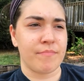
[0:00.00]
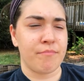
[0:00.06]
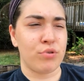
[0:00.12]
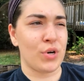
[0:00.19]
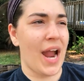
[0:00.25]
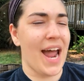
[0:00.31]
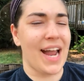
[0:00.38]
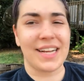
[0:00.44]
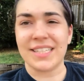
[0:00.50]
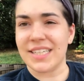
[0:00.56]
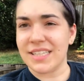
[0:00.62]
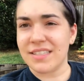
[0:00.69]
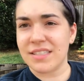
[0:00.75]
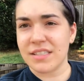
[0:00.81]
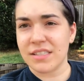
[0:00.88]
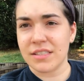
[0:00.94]

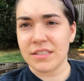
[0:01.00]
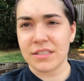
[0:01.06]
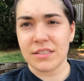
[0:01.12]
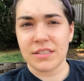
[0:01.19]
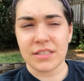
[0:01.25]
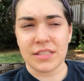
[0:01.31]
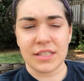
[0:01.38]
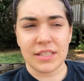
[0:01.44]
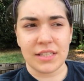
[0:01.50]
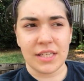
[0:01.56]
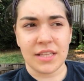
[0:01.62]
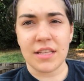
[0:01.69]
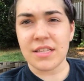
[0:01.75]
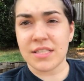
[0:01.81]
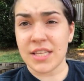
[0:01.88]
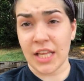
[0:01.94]
practice
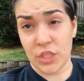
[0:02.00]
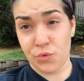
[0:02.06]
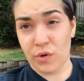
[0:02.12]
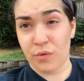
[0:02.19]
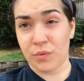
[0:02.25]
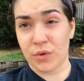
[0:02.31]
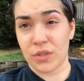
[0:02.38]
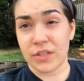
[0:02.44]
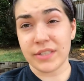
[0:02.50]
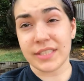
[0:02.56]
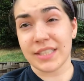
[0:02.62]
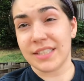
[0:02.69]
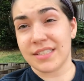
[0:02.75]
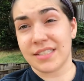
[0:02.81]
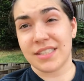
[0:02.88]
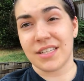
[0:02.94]
in the sensory world
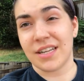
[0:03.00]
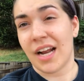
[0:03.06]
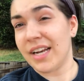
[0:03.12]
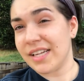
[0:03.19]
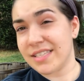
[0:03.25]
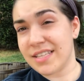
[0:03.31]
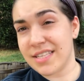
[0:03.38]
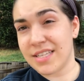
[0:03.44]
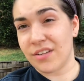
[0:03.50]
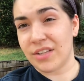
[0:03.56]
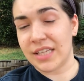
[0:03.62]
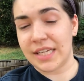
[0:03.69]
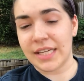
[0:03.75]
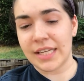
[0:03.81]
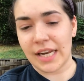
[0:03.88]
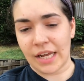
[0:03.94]
is to not
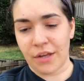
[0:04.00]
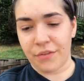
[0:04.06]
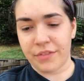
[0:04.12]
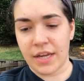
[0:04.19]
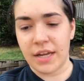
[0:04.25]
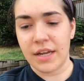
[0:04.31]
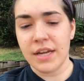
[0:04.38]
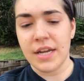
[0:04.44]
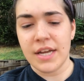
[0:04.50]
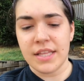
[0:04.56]
necessarily eat healthy,